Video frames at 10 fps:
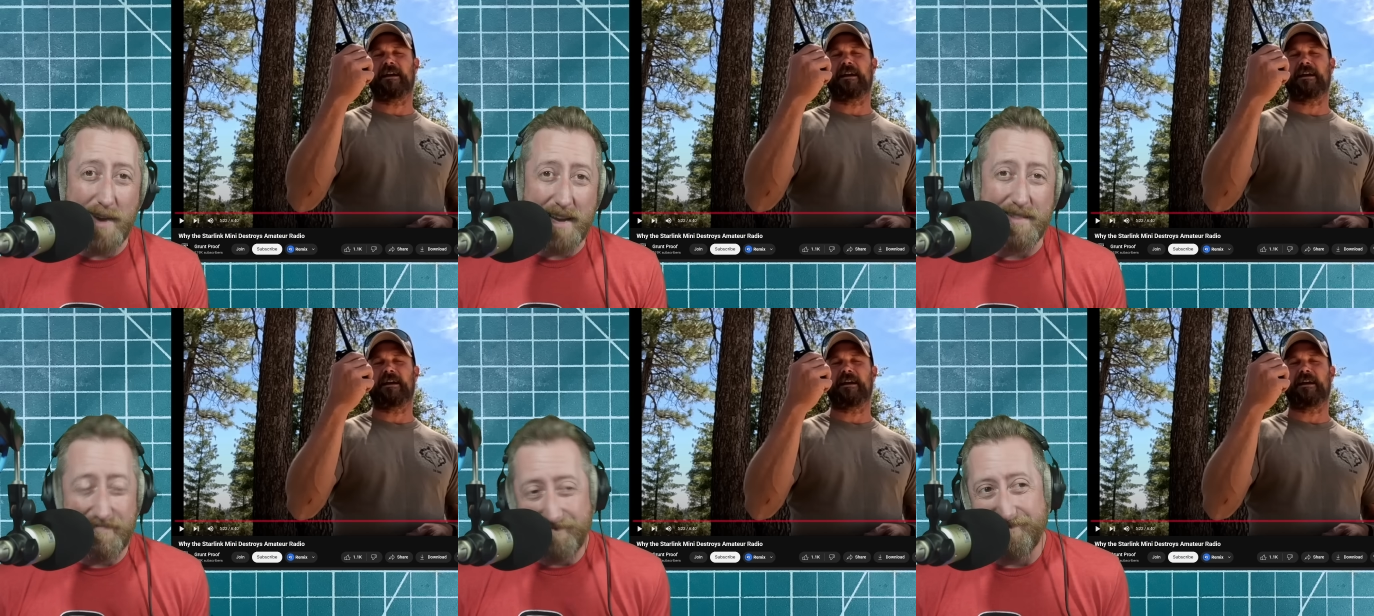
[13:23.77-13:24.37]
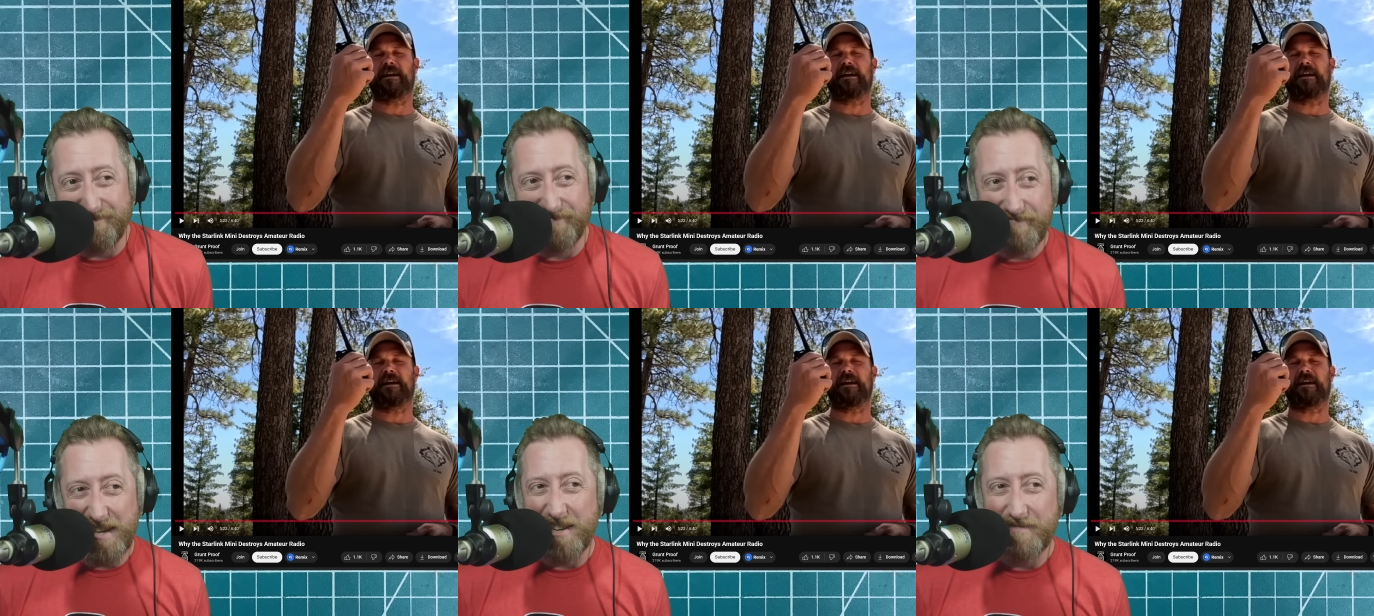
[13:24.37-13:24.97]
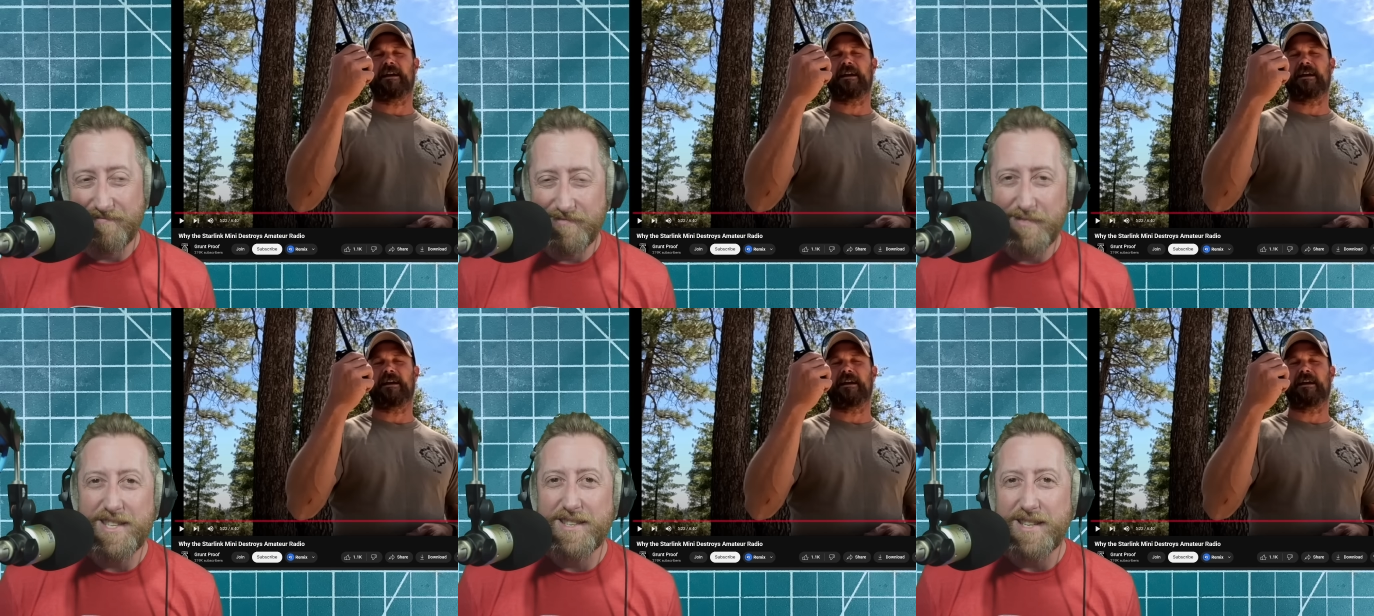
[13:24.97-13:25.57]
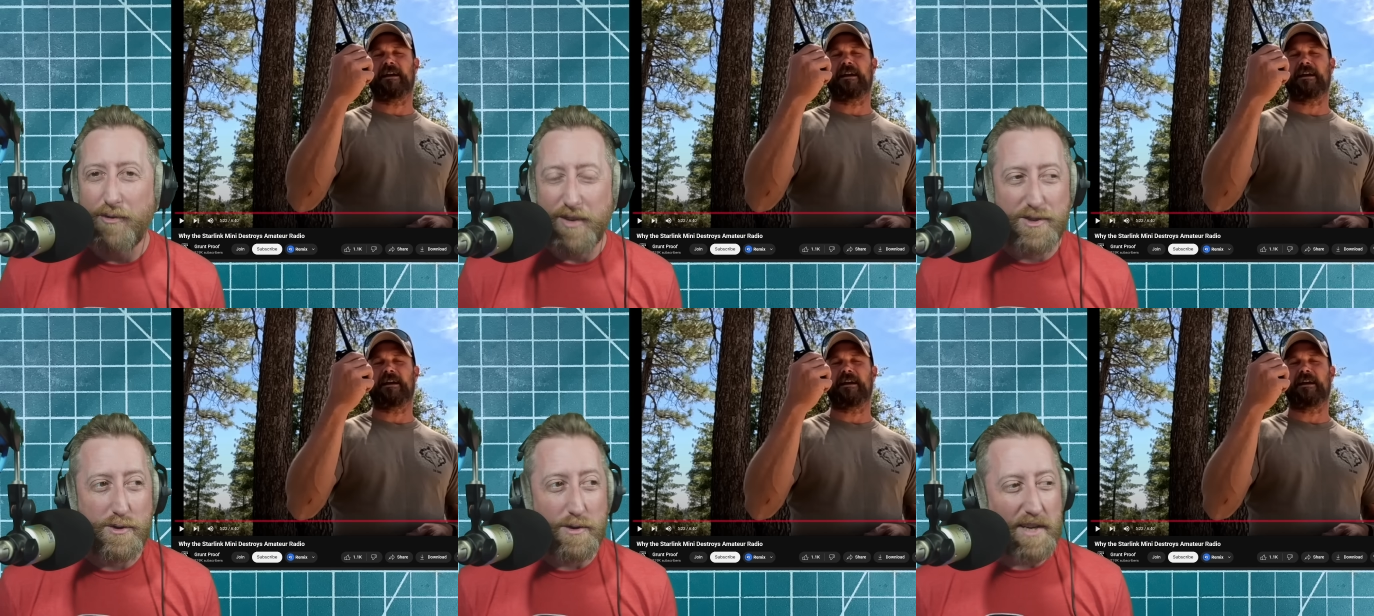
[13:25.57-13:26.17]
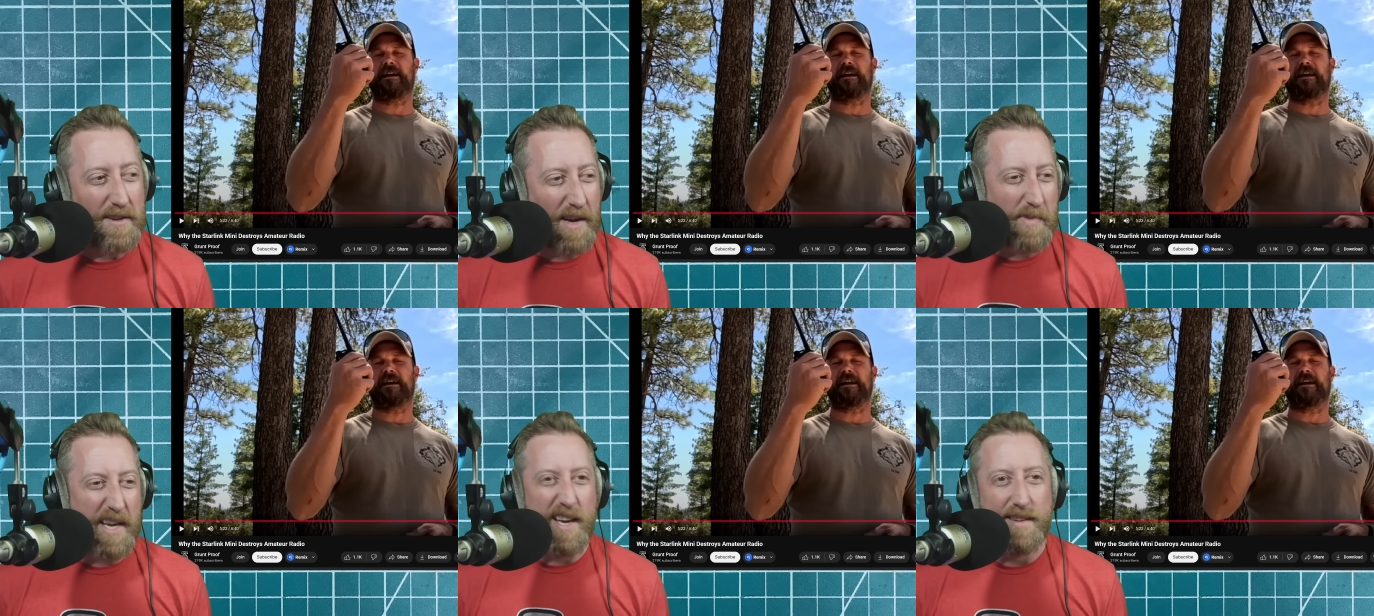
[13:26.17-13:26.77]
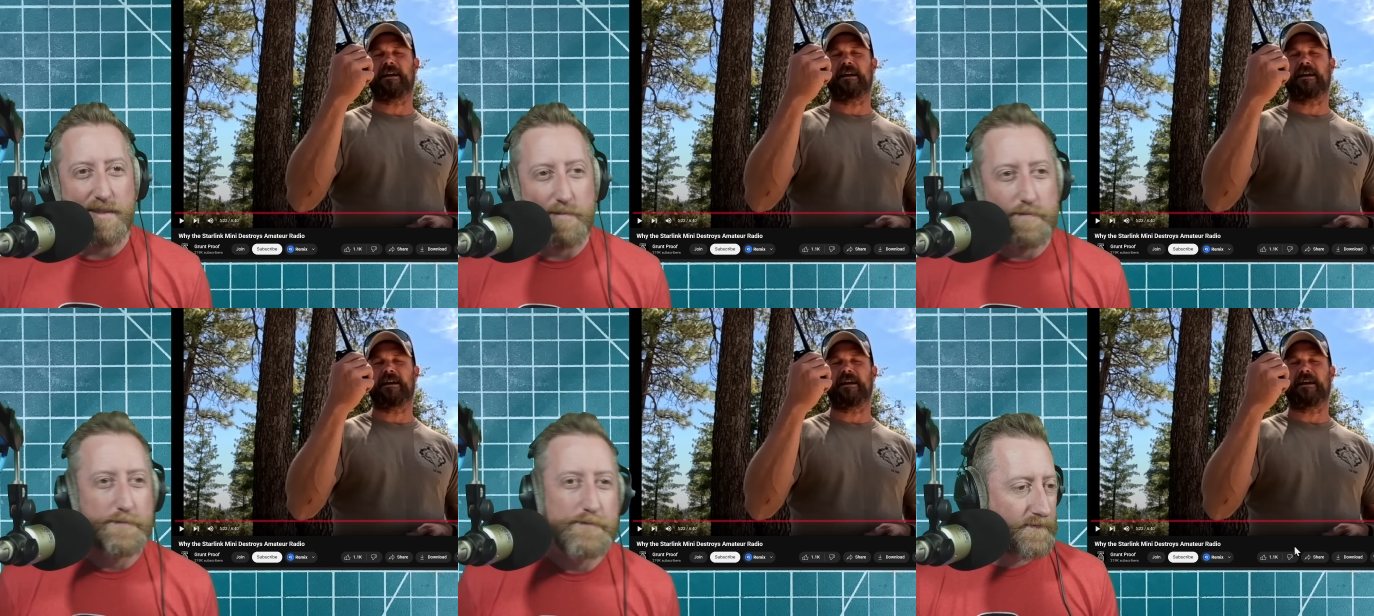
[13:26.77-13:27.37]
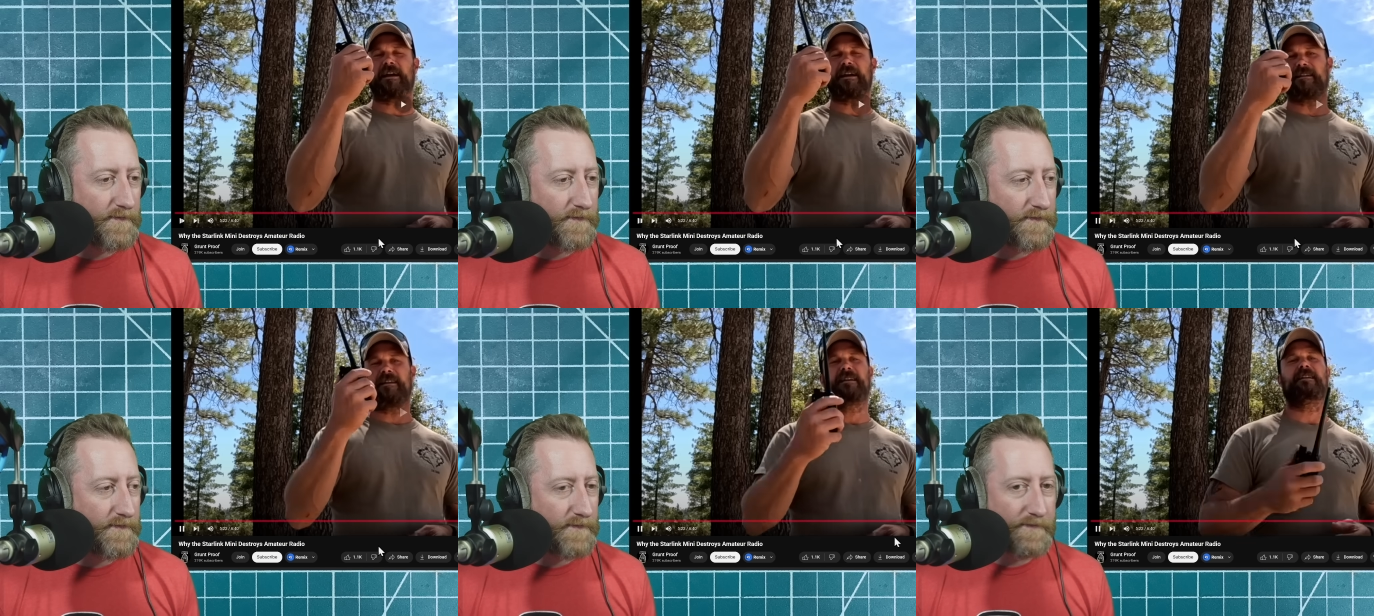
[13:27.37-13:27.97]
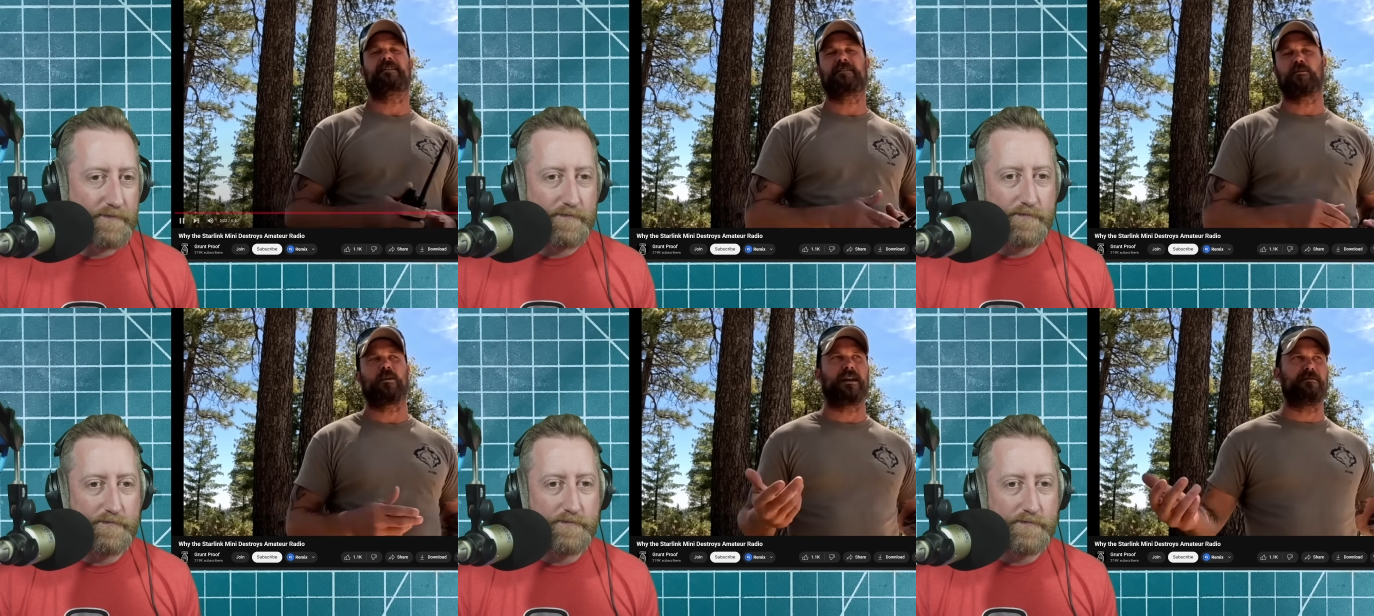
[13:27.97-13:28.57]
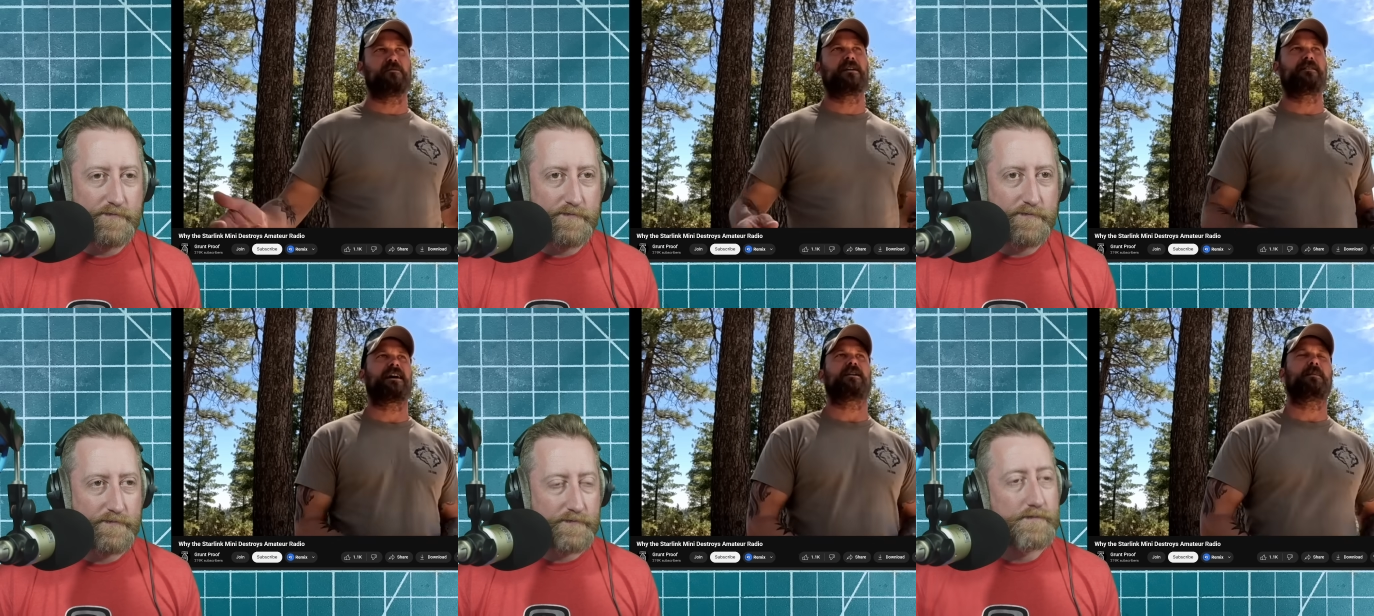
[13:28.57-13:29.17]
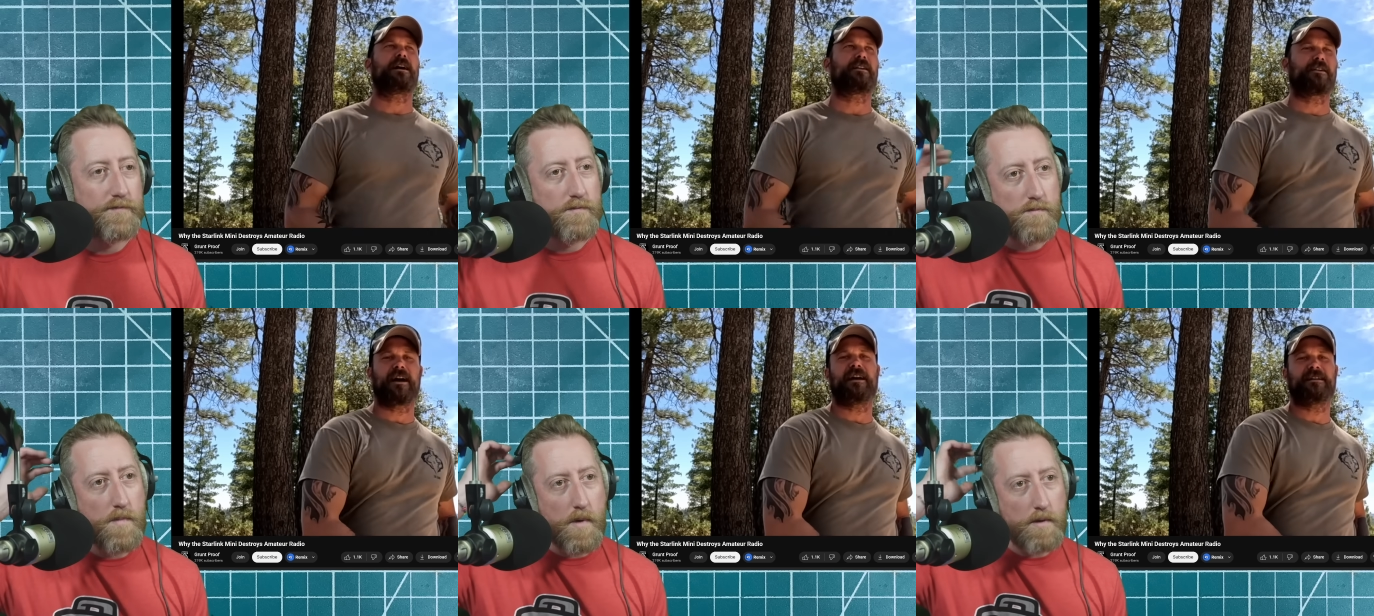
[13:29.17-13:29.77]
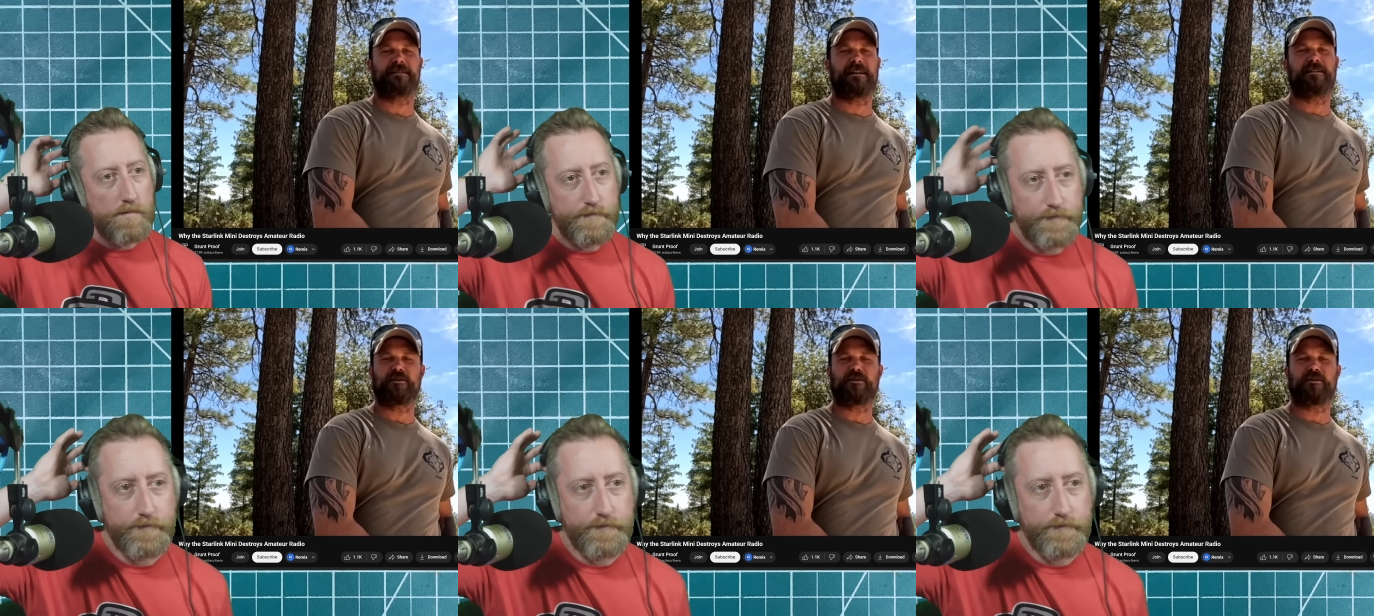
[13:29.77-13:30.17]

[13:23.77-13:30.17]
Speaker 1: right? You know, it's a self-excluding club, I guess.
Speaker 2: Like this, when we've kind of modernized, and